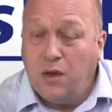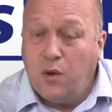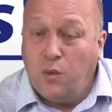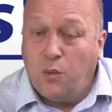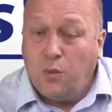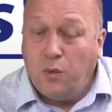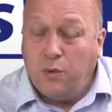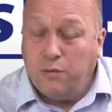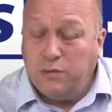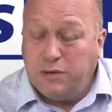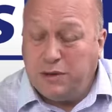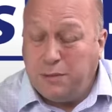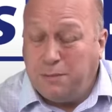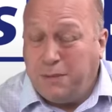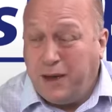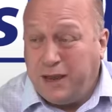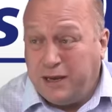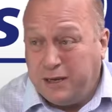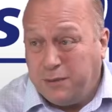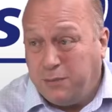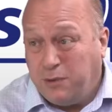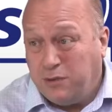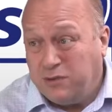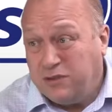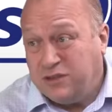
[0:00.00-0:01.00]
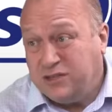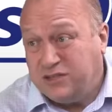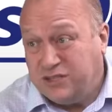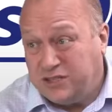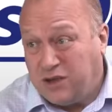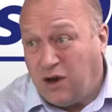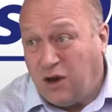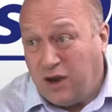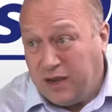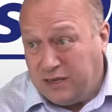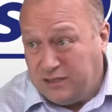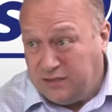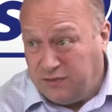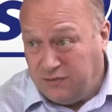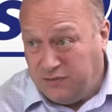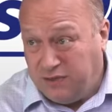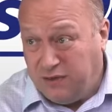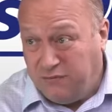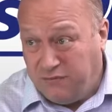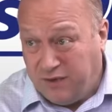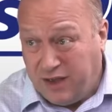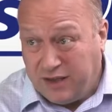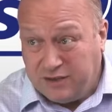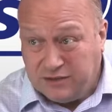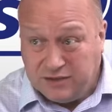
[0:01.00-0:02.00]
Well, it would depend upon the size of the
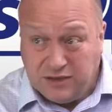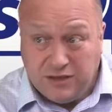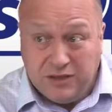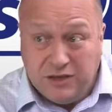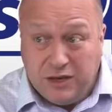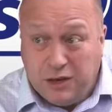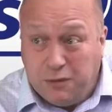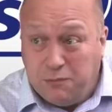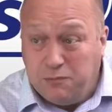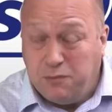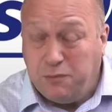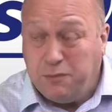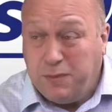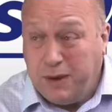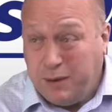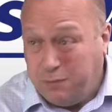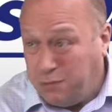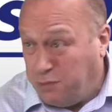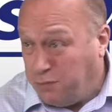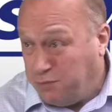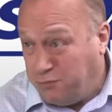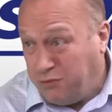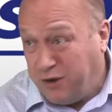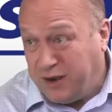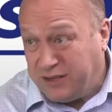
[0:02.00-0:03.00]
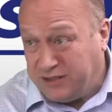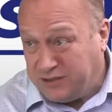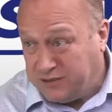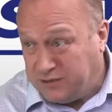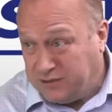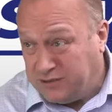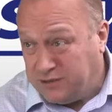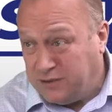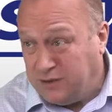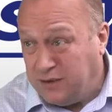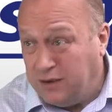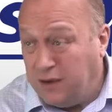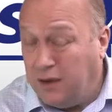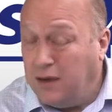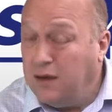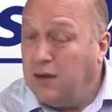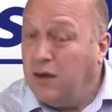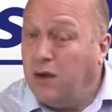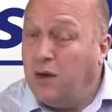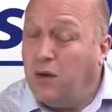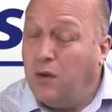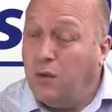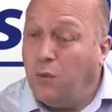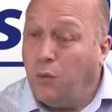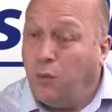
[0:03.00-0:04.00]
event and the number of people present.
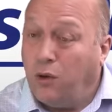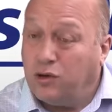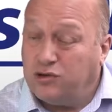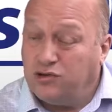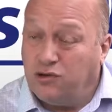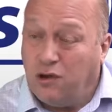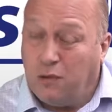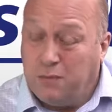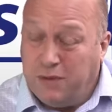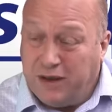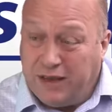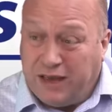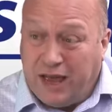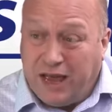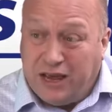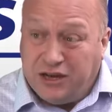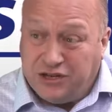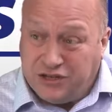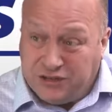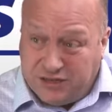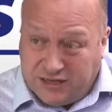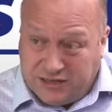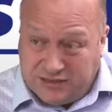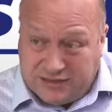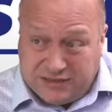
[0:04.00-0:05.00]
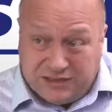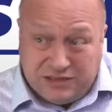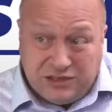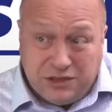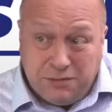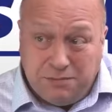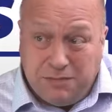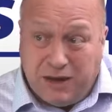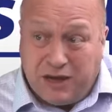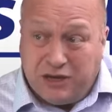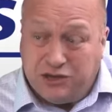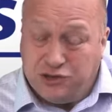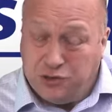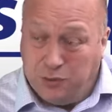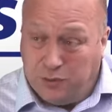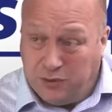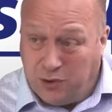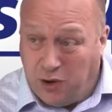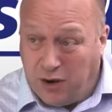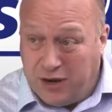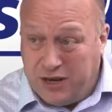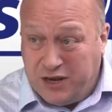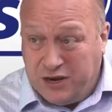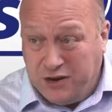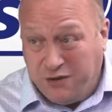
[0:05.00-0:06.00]
What our obligation is to make sure we've got
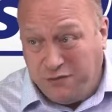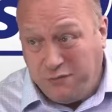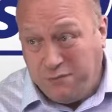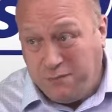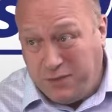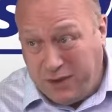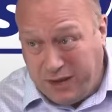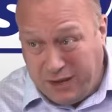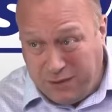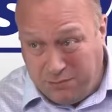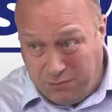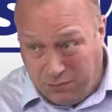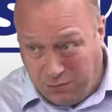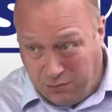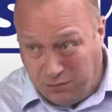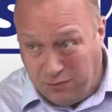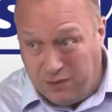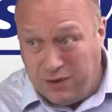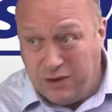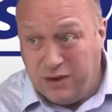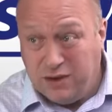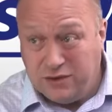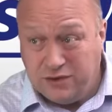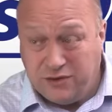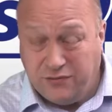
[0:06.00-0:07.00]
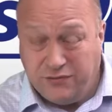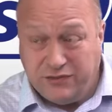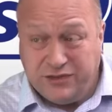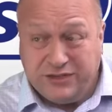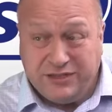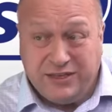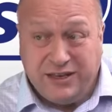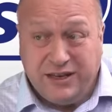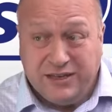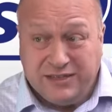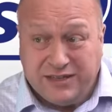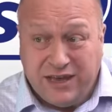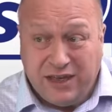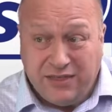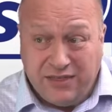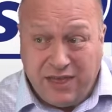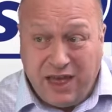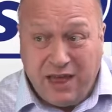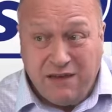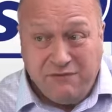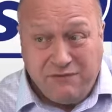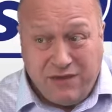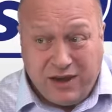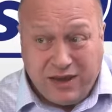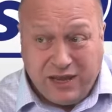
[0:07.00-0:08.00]
enough people to facilitate that
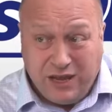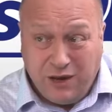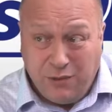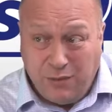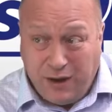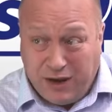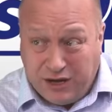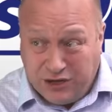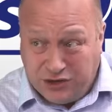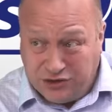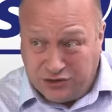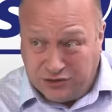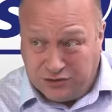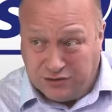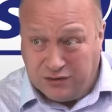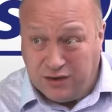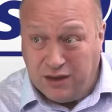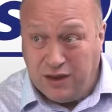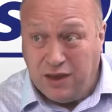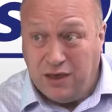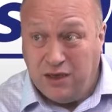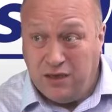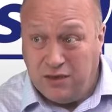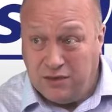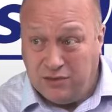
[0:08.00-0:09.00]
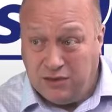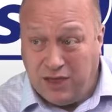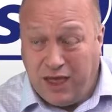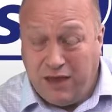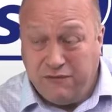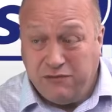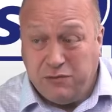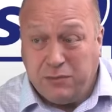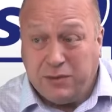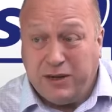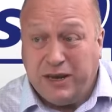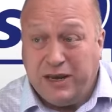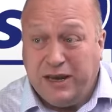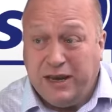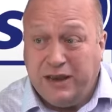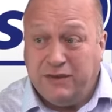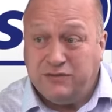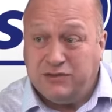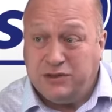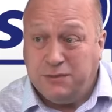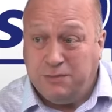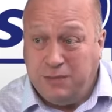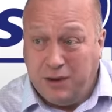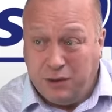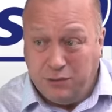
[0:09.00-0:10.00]
evacuation, that everybody leaves the
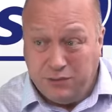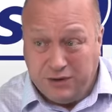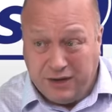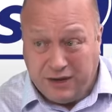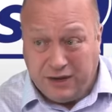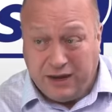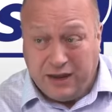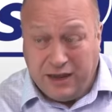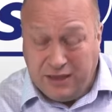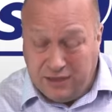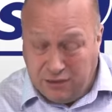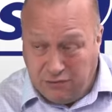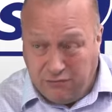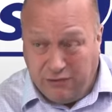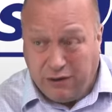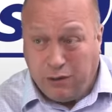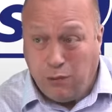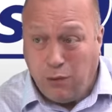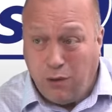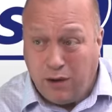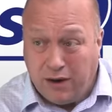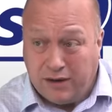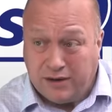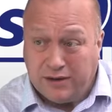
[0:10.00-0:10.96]
building in the required